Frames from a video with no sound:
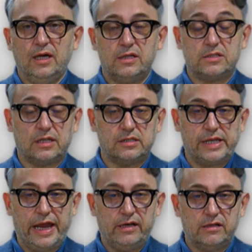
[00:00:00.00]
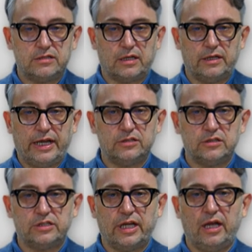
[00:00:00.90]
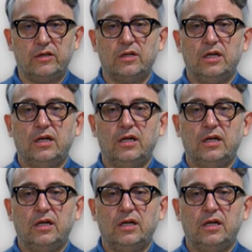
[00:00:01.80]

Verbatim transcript: it's not a state, it's not a nation state,